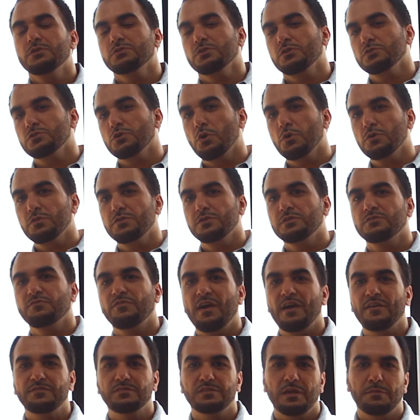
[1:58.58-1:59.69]
So let's go through these
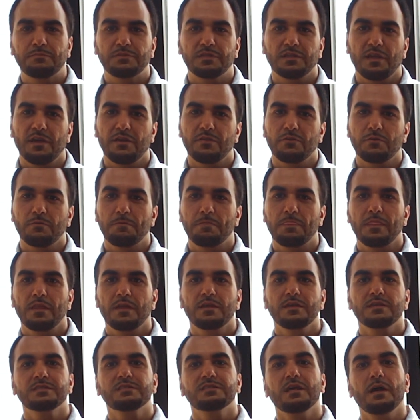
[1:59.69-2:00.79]
5 steps together.
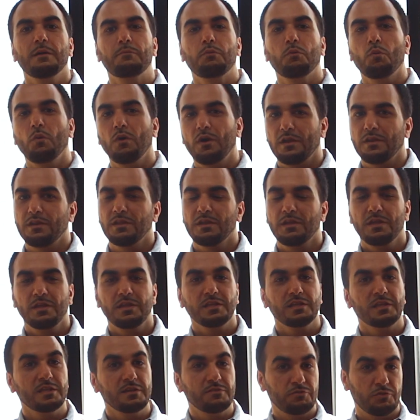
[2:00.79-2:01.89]
Step 1.
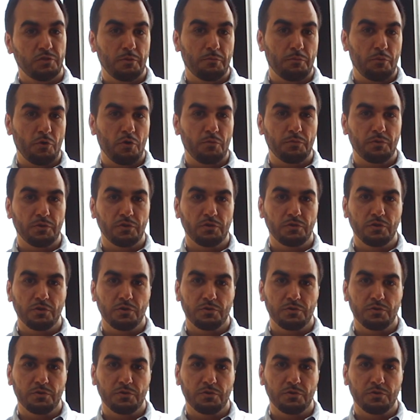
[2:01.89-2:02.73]
Give the appropriate